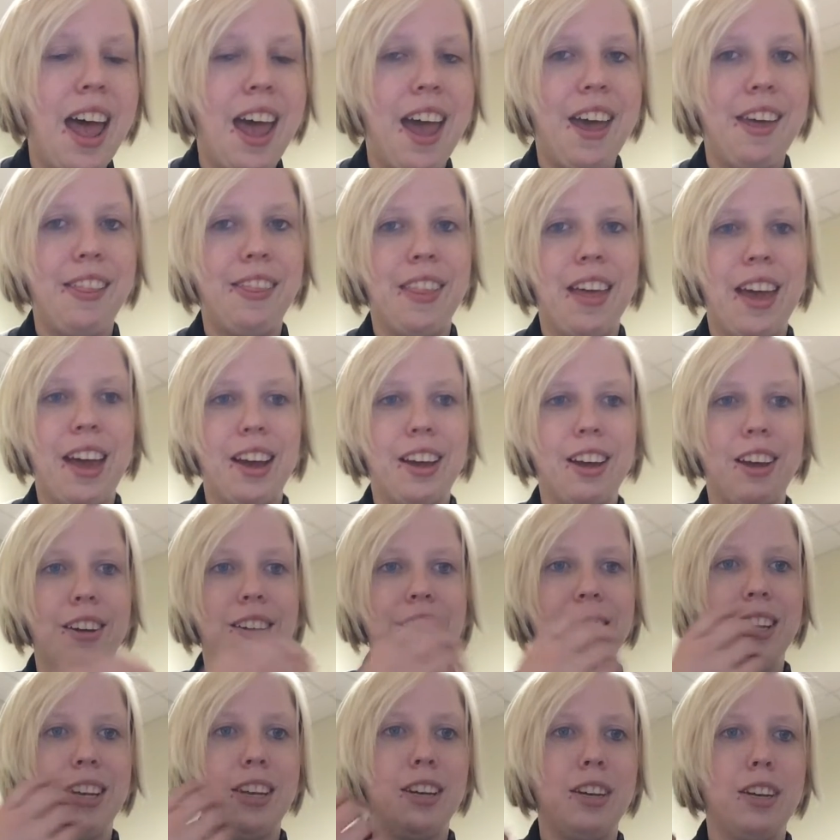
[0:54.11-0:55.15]
And that
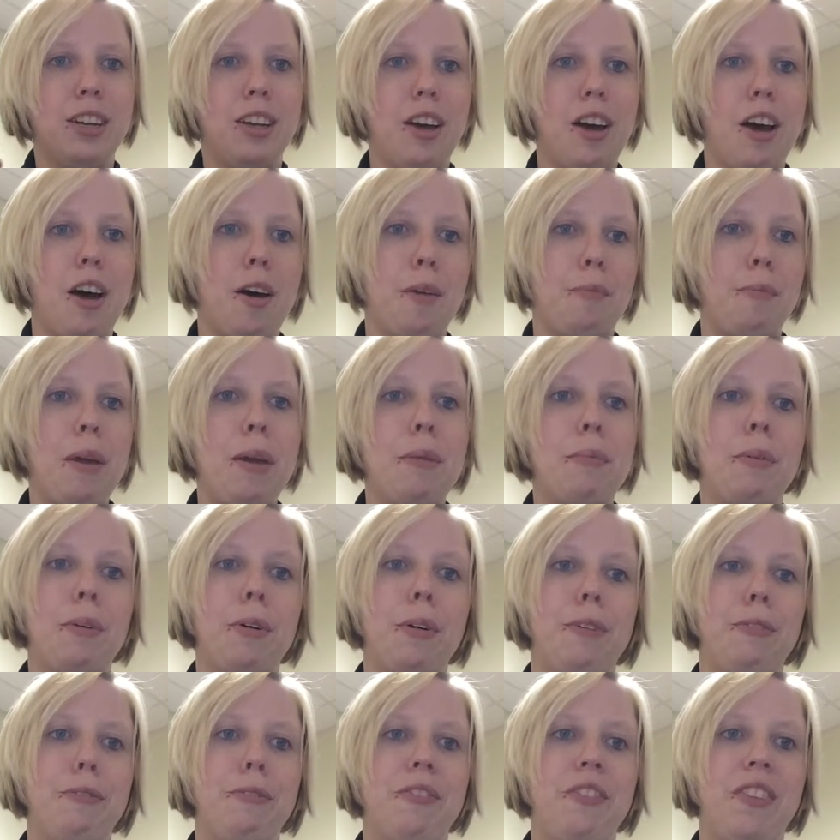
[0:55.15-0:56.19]
goes into
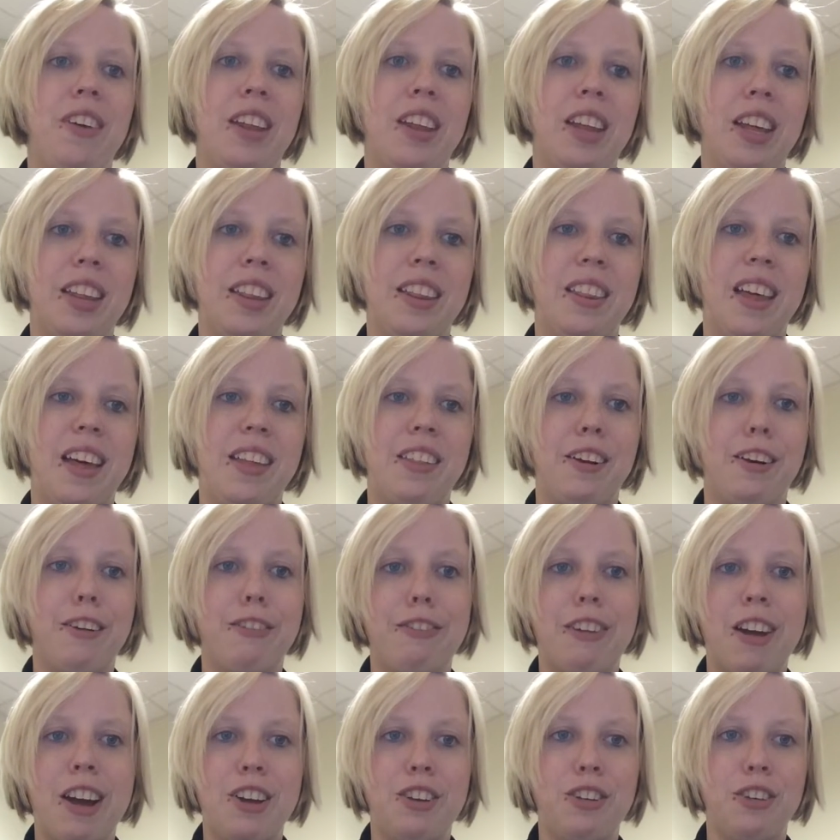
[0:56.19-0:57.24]
people feeling that they're
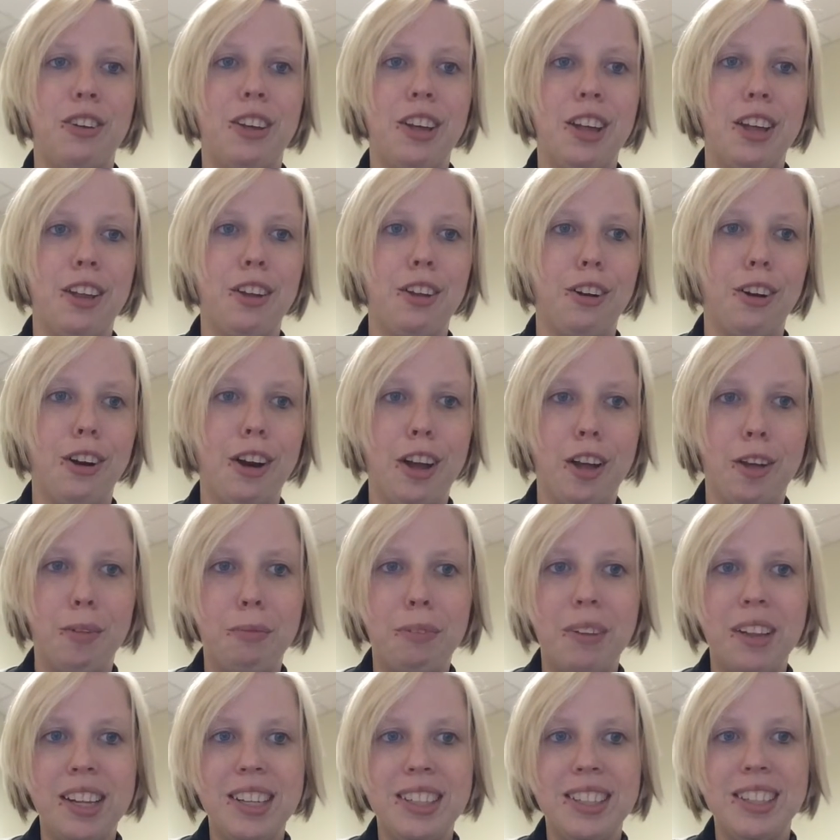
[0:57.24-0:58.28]
fragile, ill, or
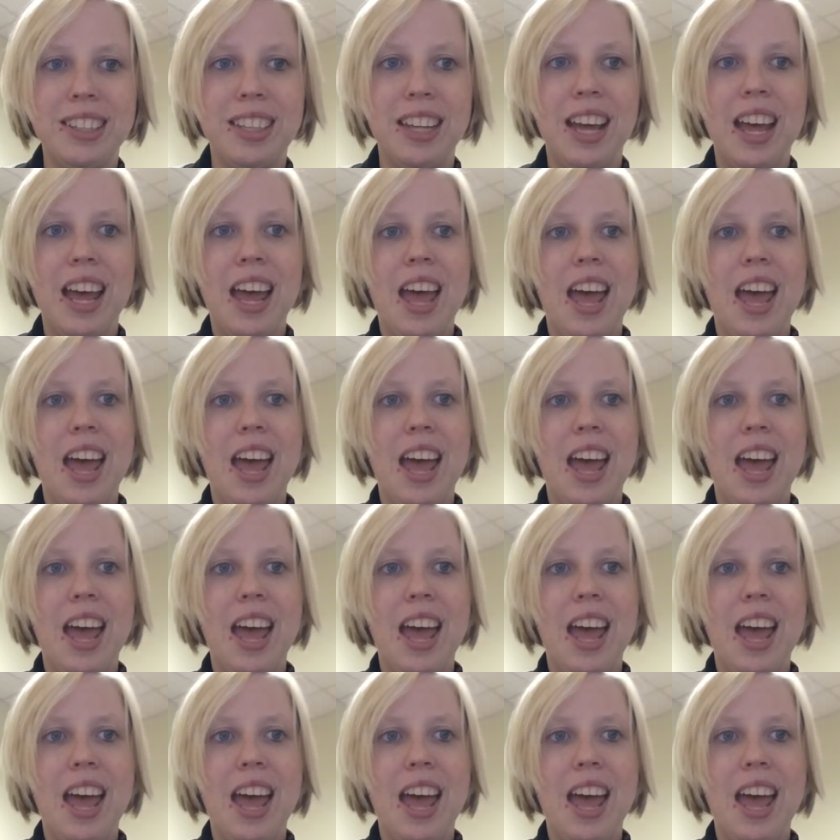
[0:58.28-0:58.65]
helpless,